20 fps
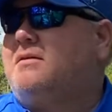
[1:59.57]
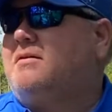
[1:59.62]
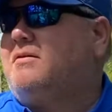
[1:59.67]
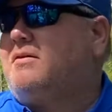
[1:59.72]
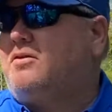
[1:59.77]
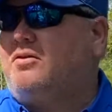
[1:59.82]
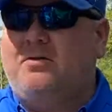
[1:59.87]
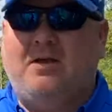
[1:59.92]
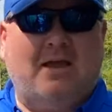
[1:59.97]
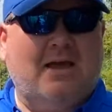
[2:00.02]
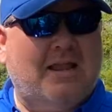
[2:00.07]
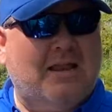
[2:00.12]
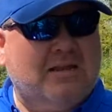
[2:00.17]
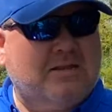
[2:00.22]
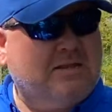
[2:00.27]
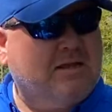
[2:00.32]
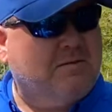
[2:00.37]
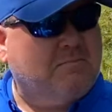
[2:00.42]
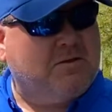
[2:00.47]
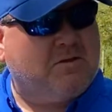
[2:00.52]
But you ain't got to
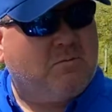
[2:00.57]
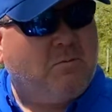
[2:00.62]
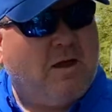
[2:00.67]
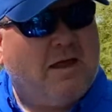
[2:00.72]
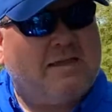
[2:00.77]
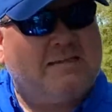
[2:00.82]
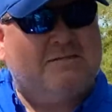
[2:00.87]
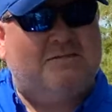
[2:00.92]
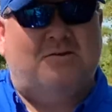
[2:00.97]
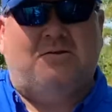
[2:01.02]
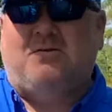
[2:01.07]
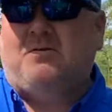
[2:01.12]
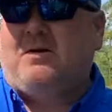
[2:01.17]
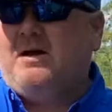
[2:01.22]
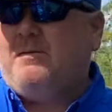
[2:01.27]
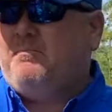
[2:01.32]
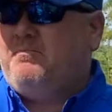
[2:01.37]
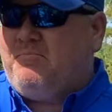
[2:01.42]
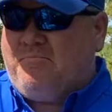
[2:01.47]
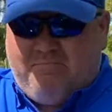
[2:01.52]
tell me twice.
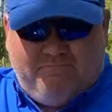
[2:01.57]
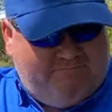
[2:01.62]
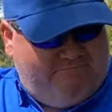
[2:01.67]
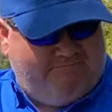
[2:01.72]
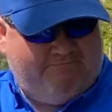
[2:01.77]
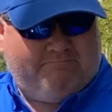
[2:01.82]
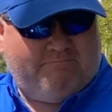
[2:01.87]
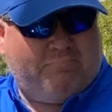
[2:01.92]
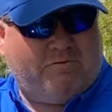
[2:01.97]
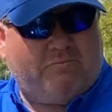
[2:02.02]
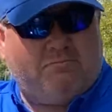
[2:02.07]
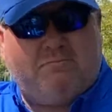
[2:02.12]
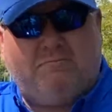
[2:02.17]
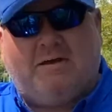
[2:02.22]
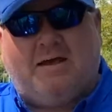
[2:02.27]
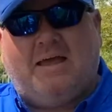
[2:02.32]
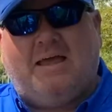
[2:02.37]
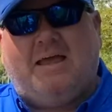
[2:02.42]
I